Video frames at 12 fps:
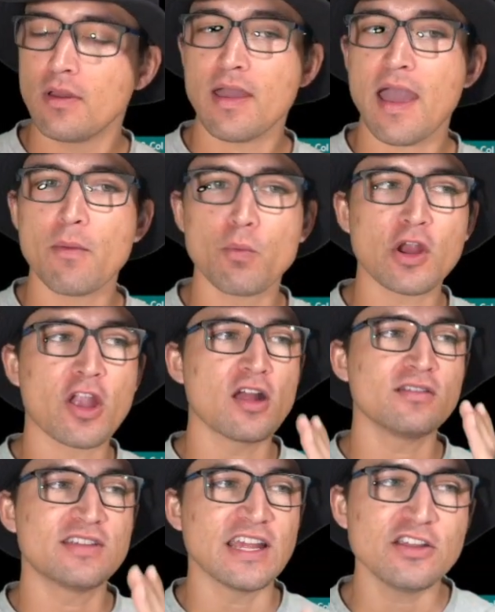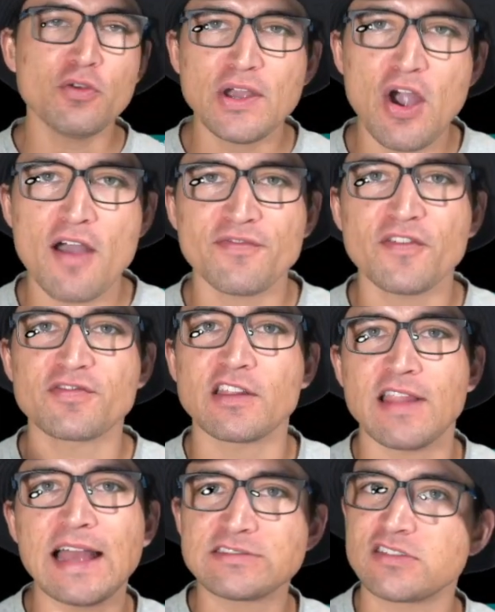and we're continuing off of the
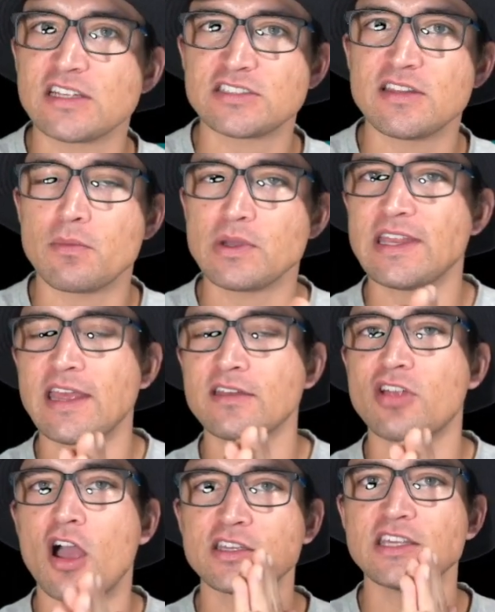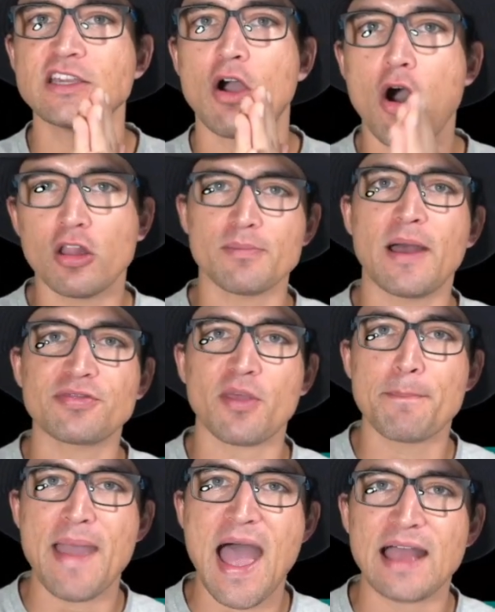last lesson that we did, talking all about the
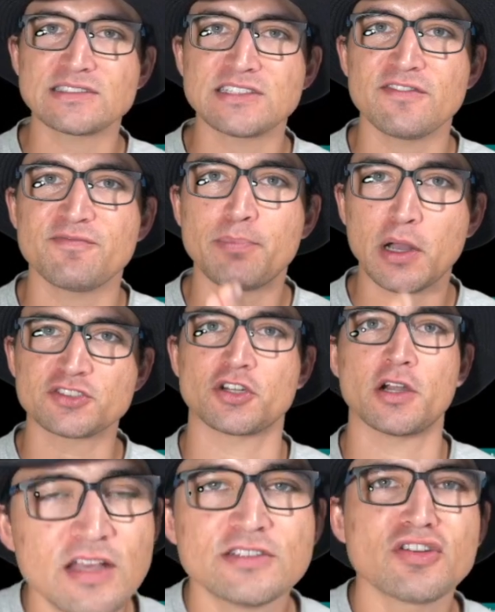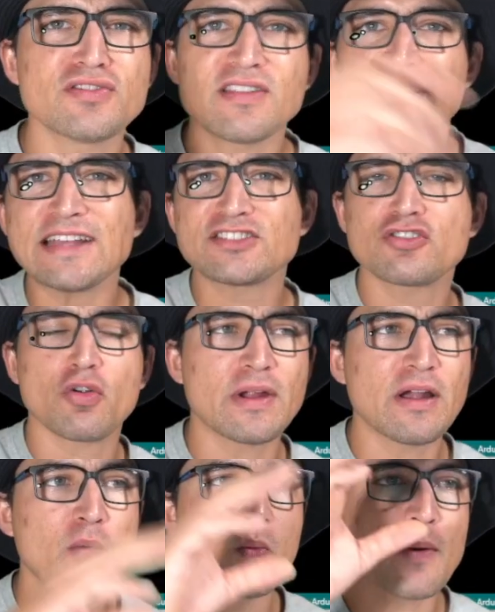passive buzzer. So in the last
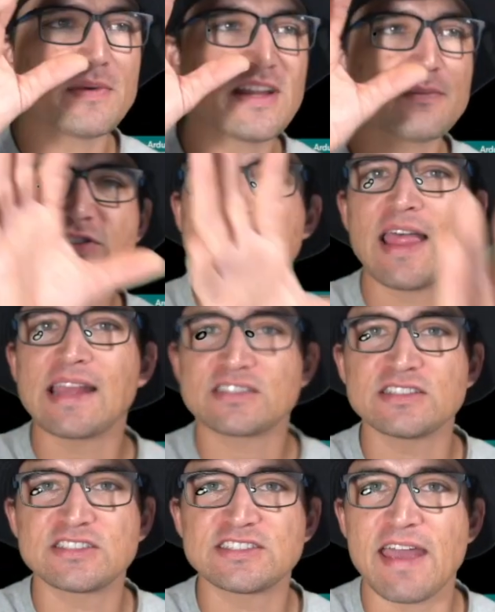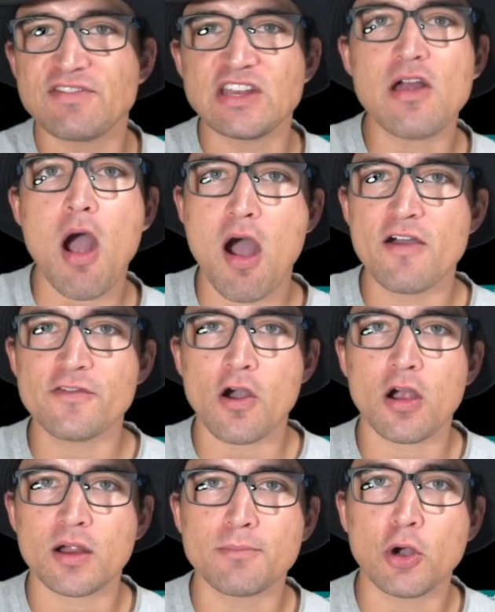tutorial, what we did was lesson 7 of
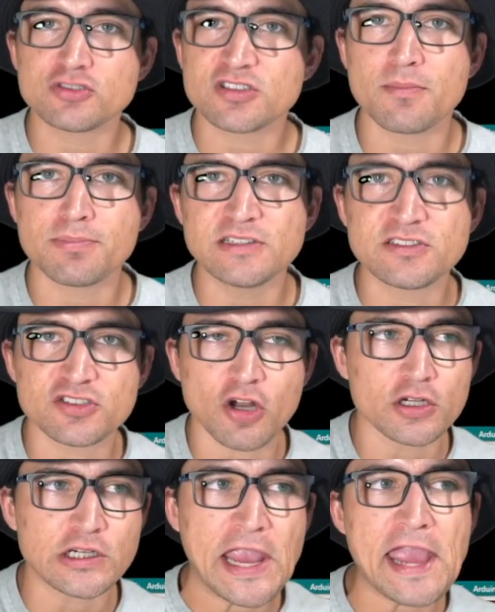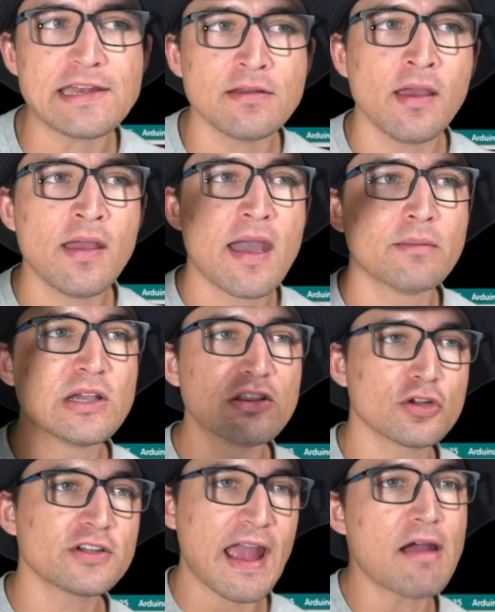our most complete starter kit, and we
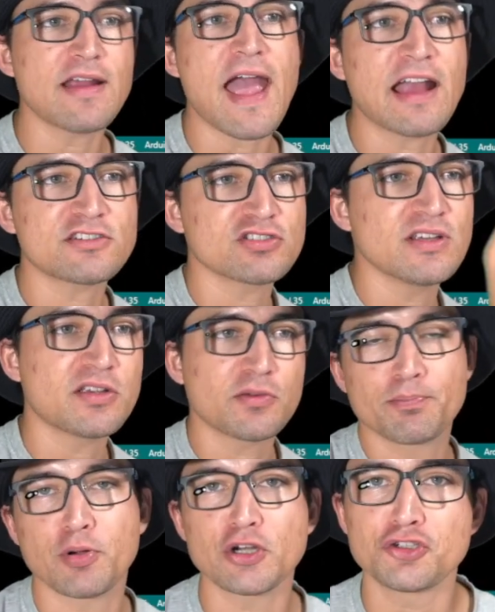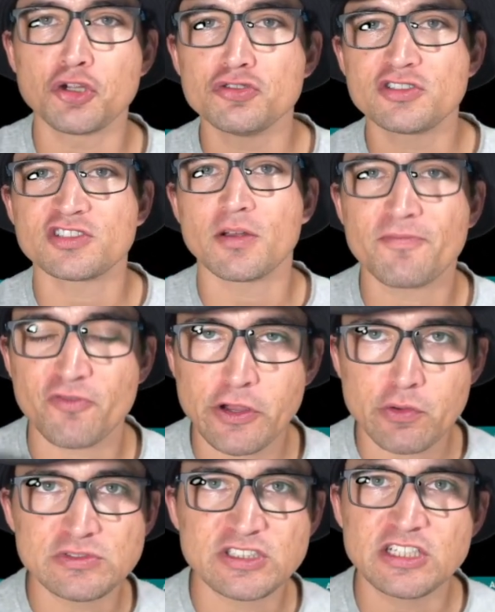learned how to actually produce some
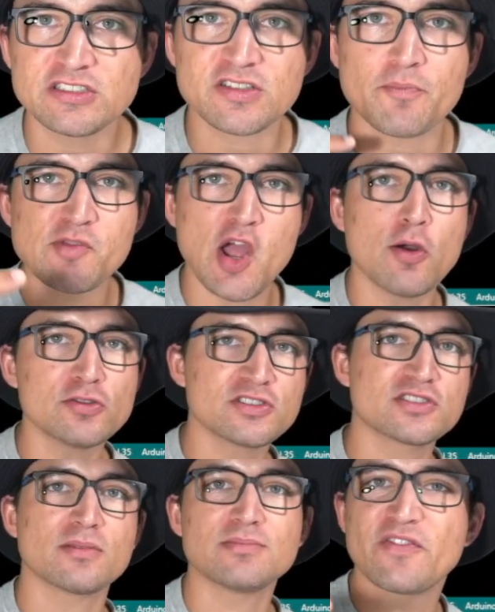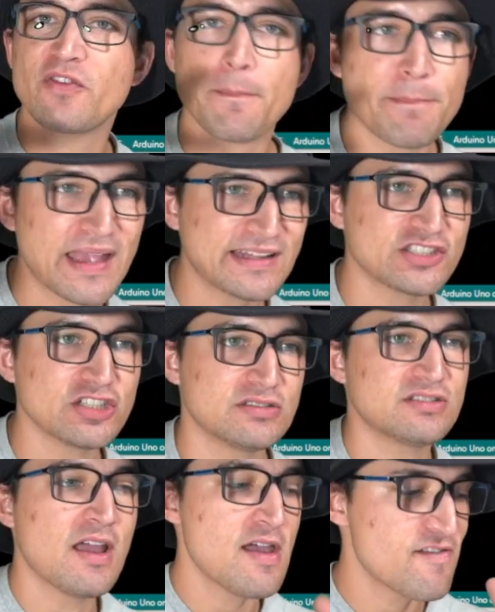frequencies, some notes, some different
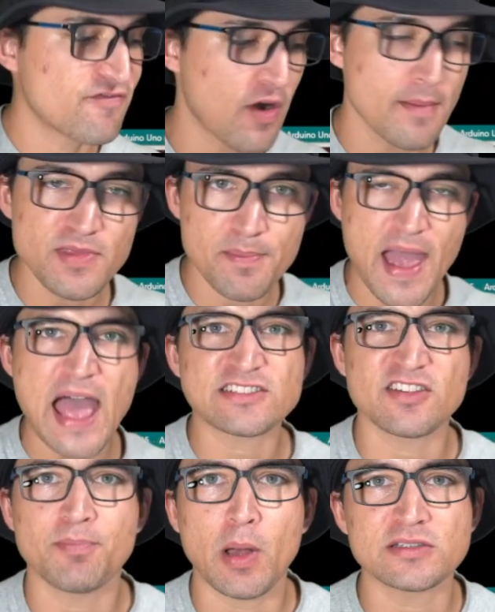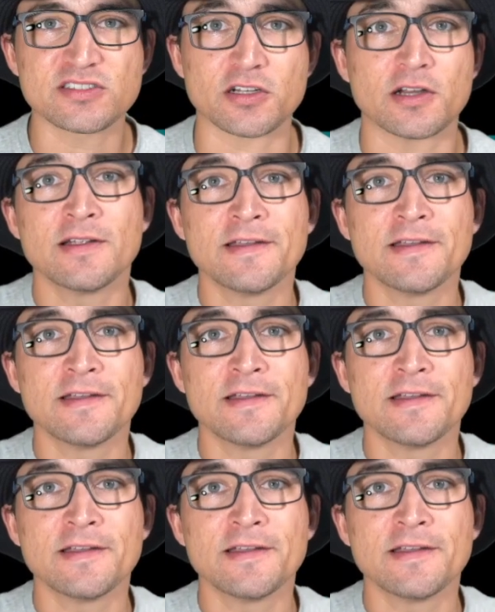pitches from the passive buzzer.